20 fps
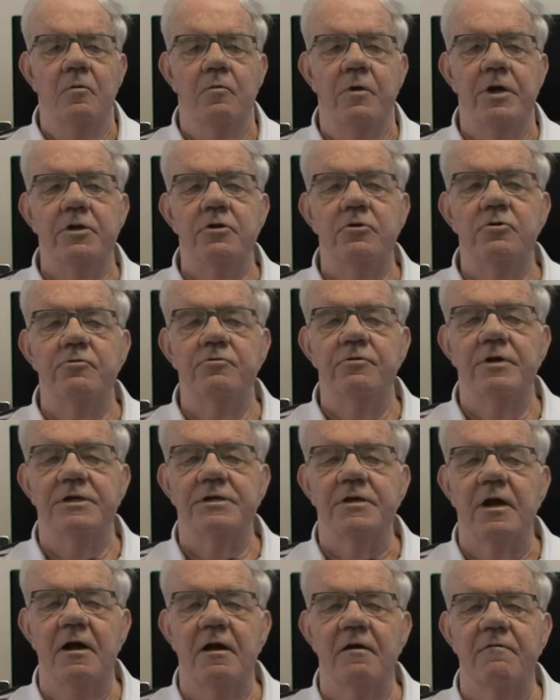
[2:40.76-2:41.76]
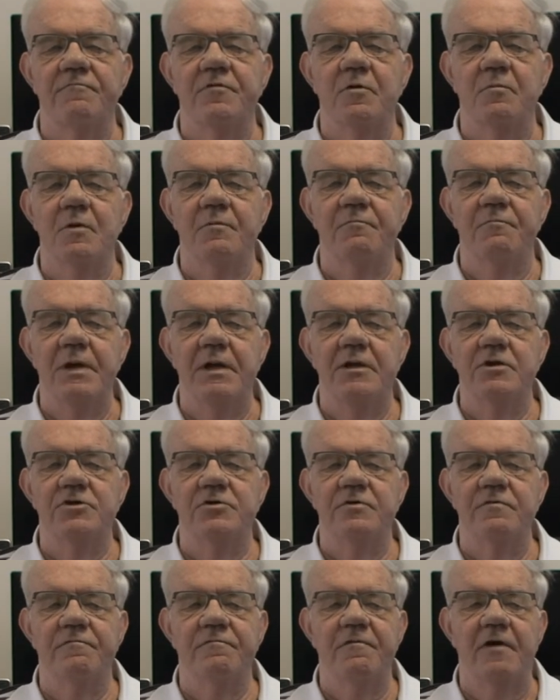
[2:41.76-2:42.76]
When you retire from a
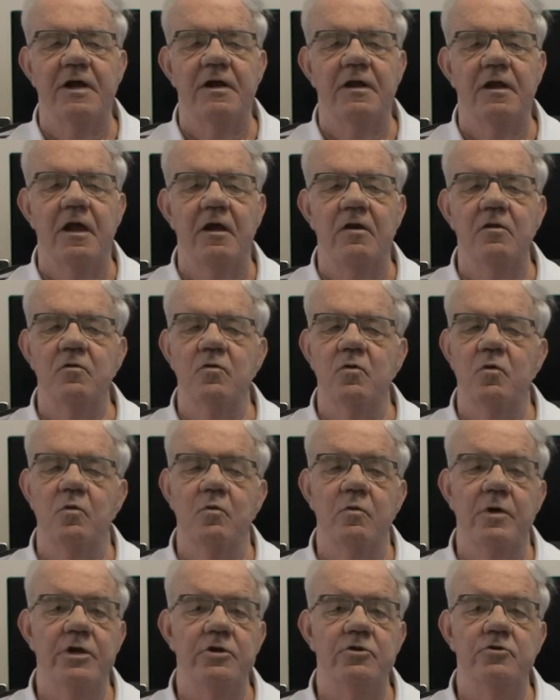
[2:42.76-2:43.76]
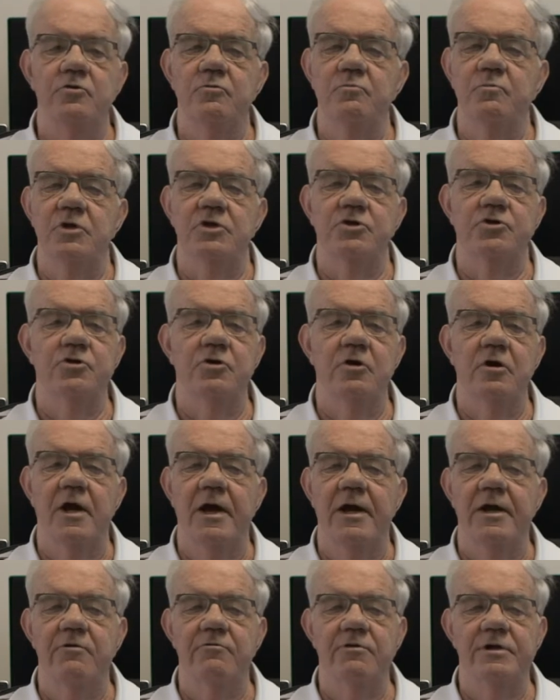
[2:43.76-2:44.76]
pension fund and or when you mature
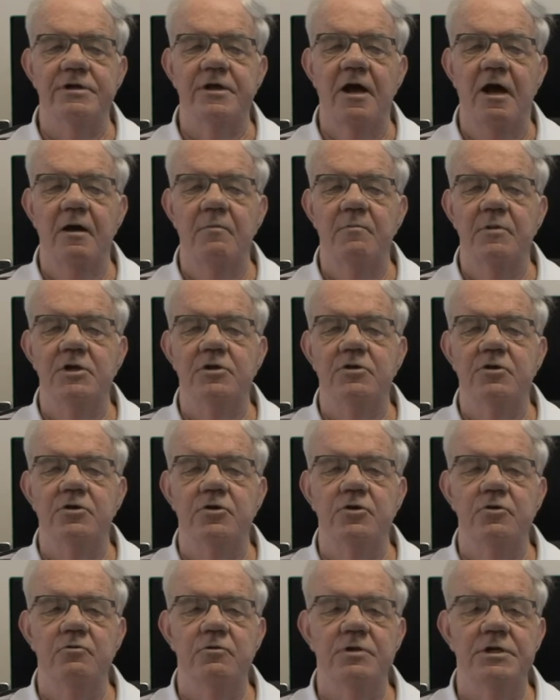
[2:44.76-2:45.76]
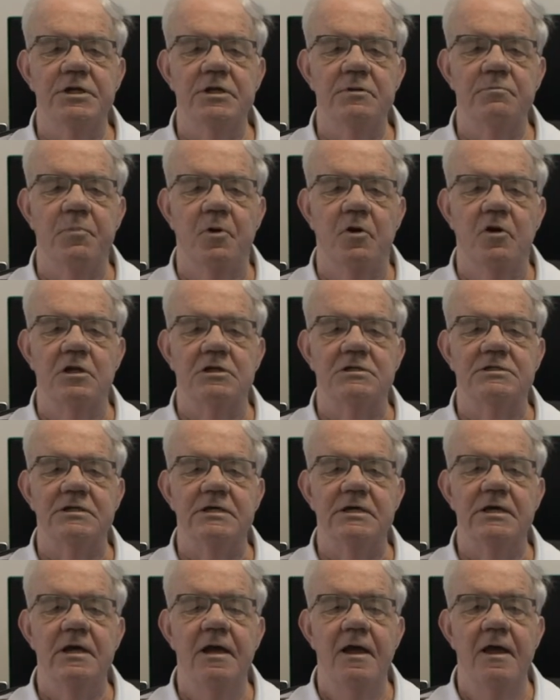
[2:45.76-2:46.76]
a retirement annuity
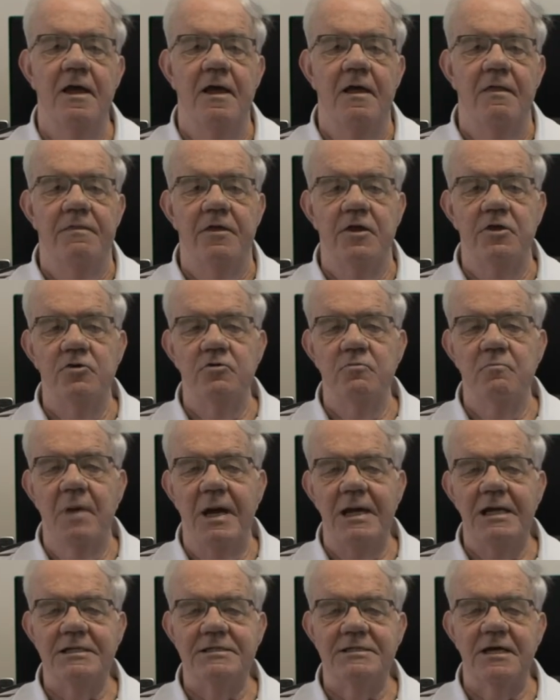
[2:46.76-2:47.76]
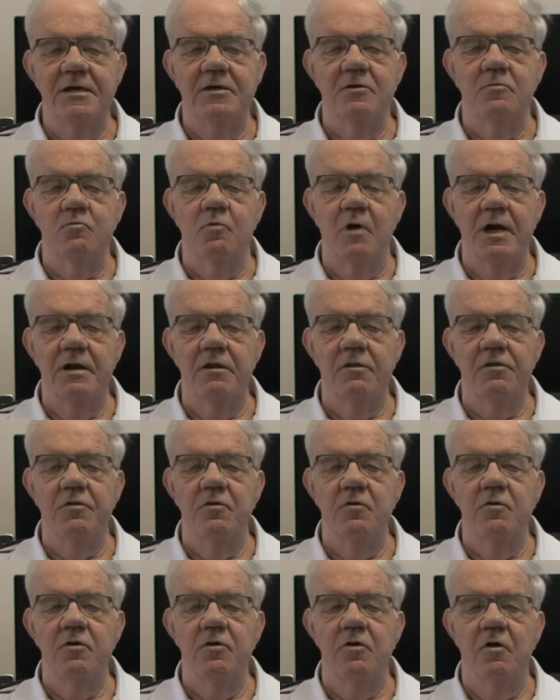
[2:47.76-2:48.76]
policy, then you may take
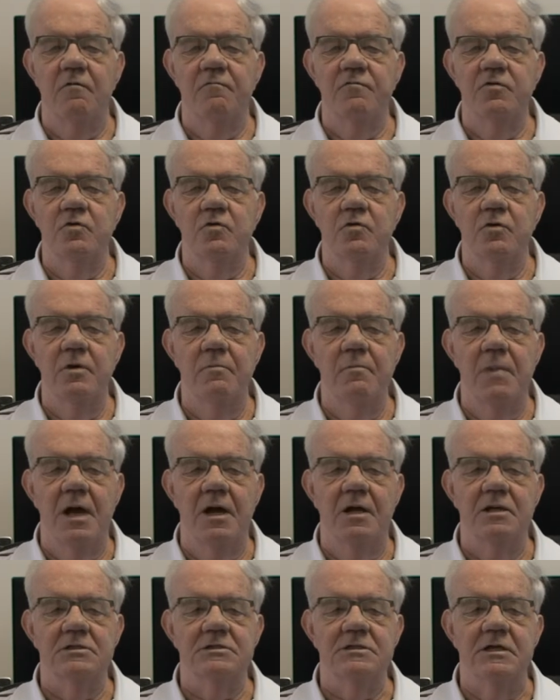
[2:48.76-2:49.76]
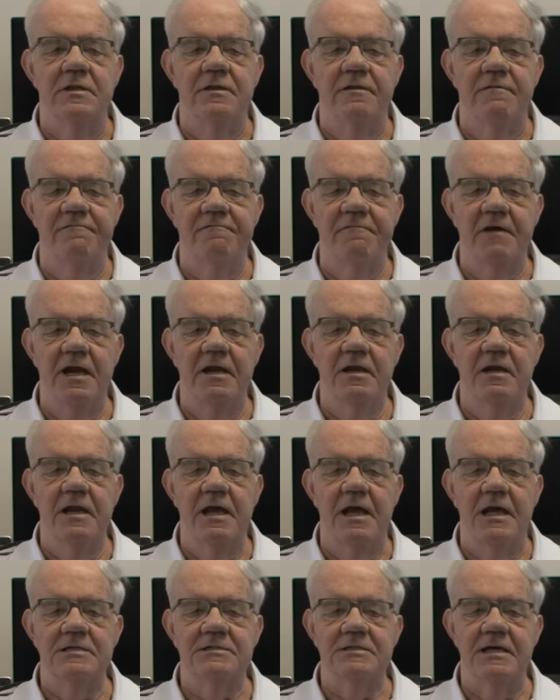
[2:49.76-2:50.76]
1/3 of your amount in the fund
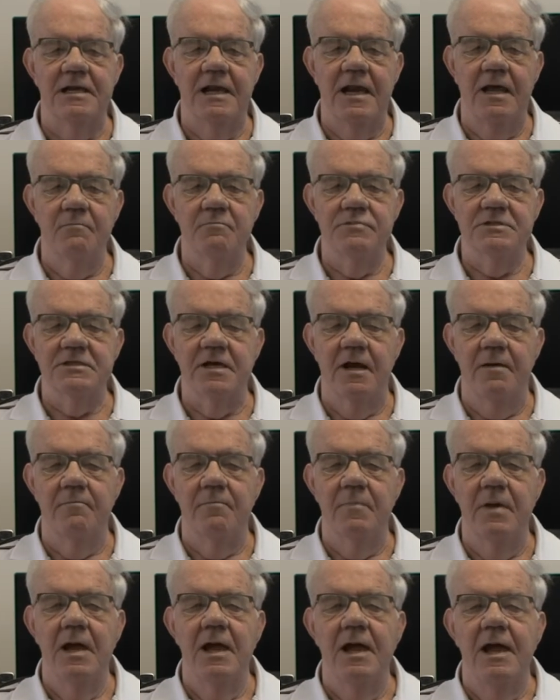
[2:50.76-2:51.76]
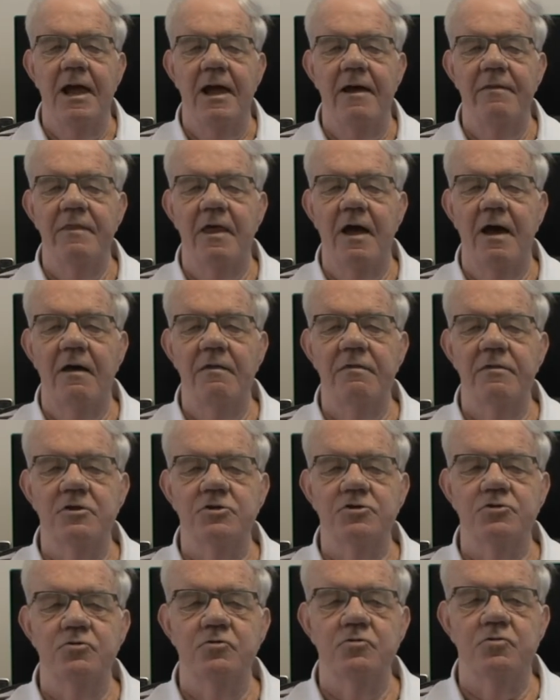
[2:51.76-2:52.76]
as a lump sum, and the other
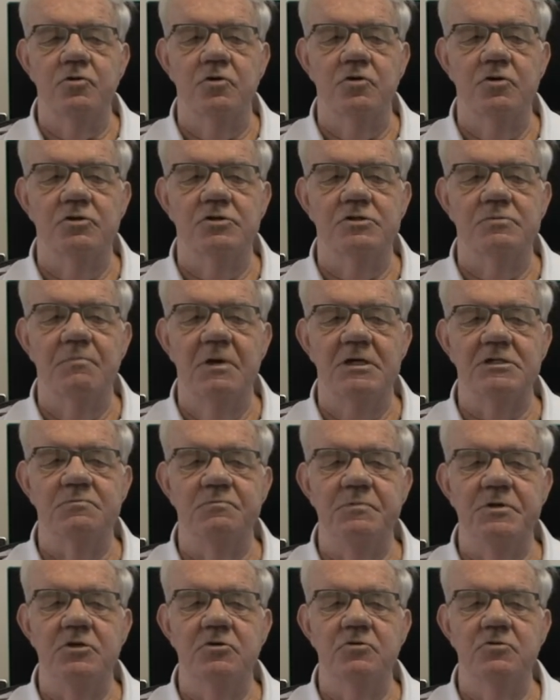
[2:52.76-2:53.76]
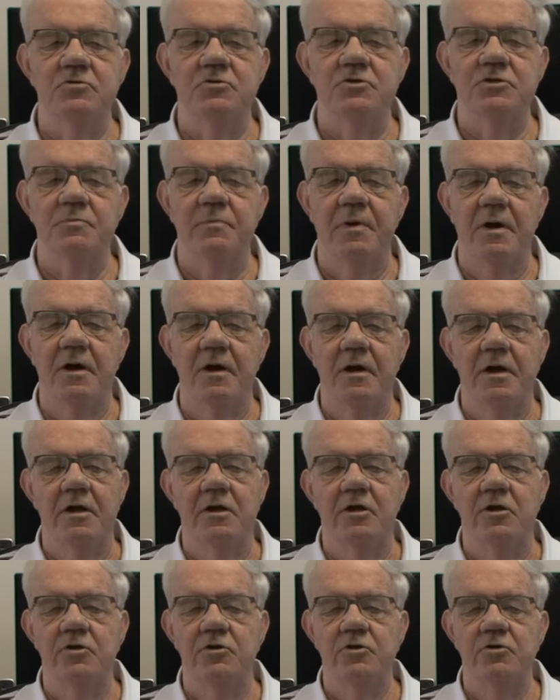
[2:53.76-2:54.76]
2/3 must be used to buy
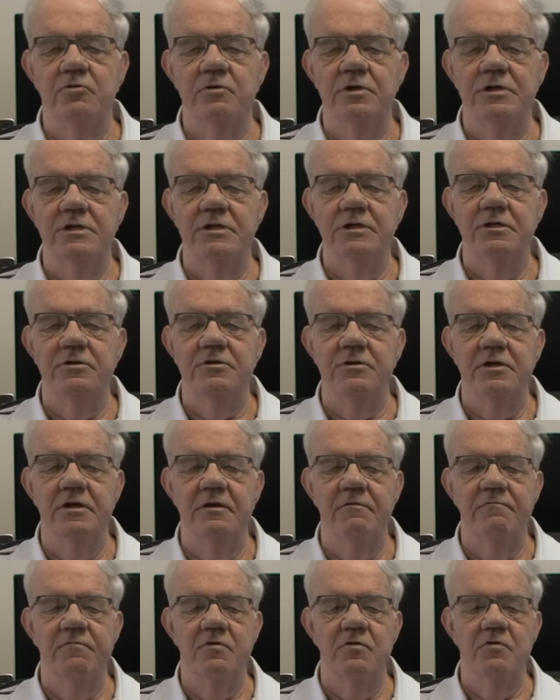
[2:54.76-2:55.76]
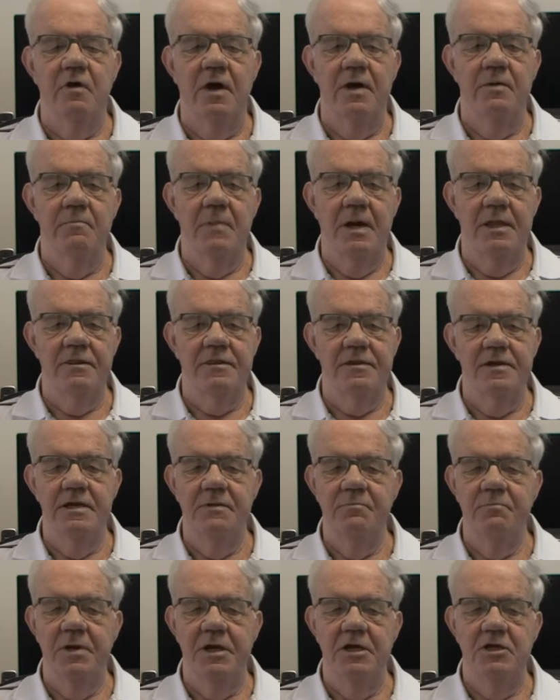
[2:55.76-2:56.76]
an annuity to give you a
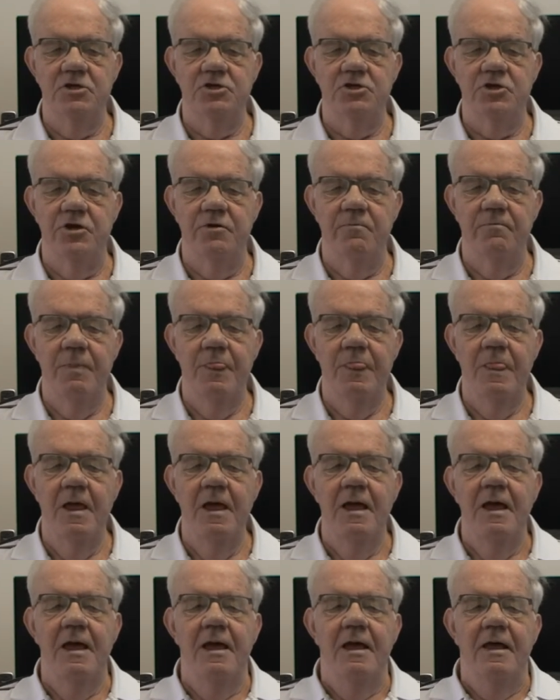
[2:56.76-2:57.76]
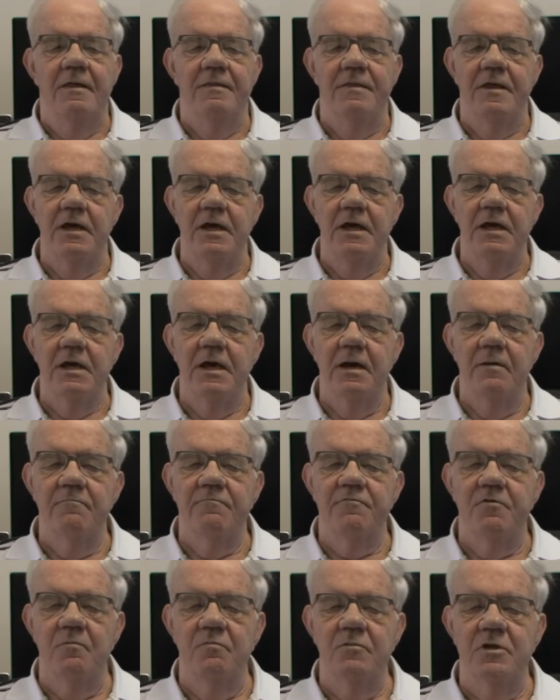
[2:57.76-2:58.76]
monthly pension. The income
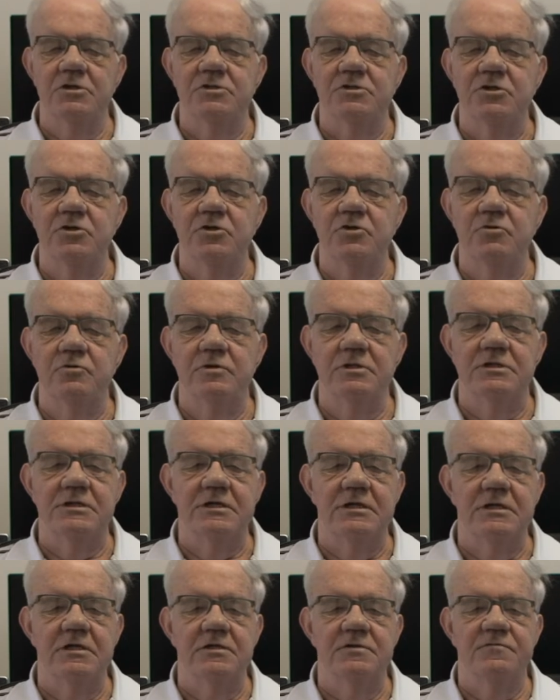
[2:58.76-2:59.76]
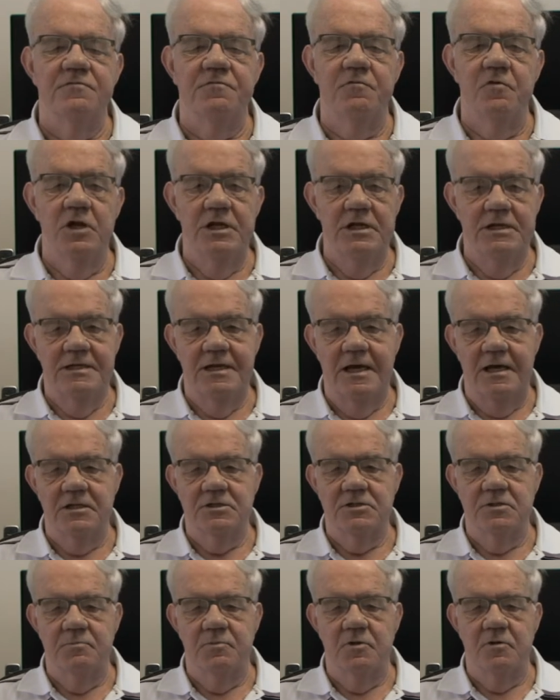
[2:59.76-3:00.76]
from this annuity is fully
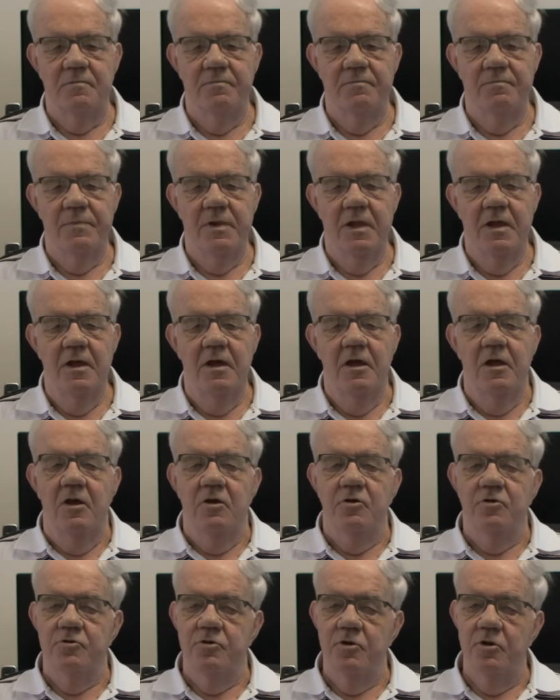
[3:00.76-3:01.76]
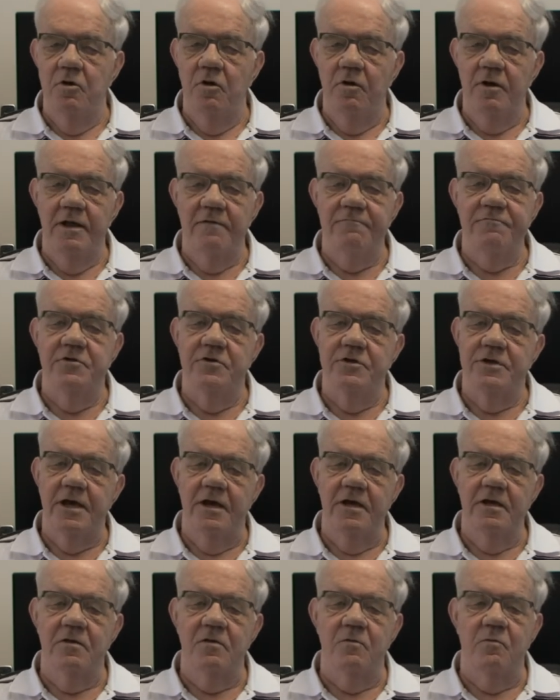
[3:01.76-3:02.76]
taxable. You do not have to
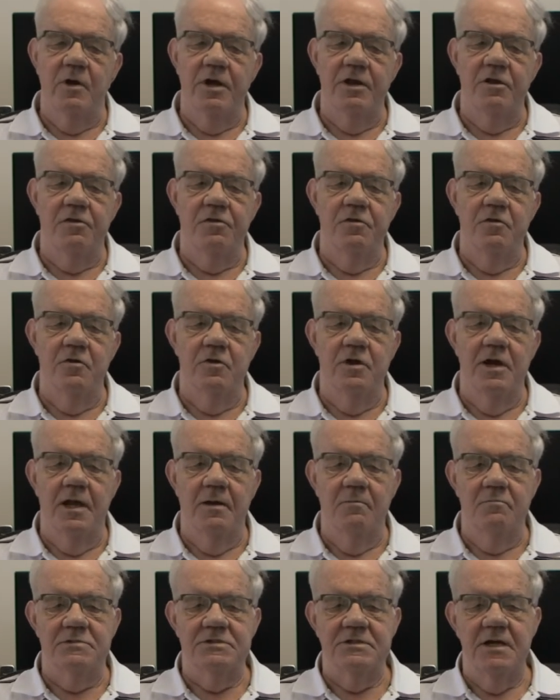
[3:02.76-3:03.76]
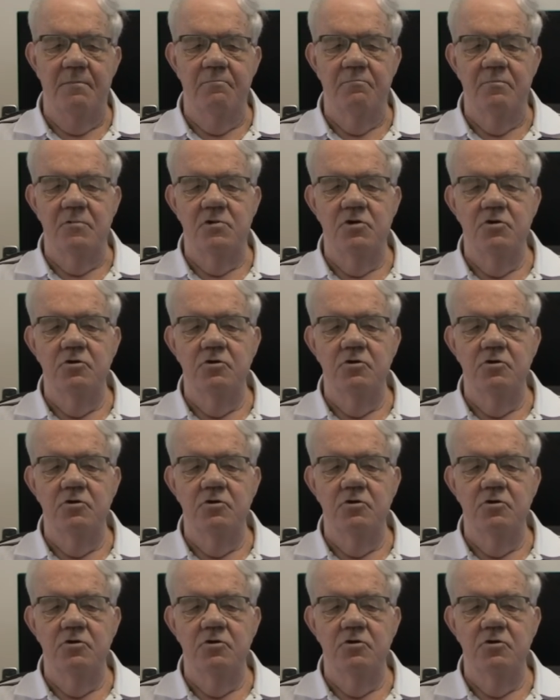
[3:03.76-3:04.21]
take the 1/3 lump sum.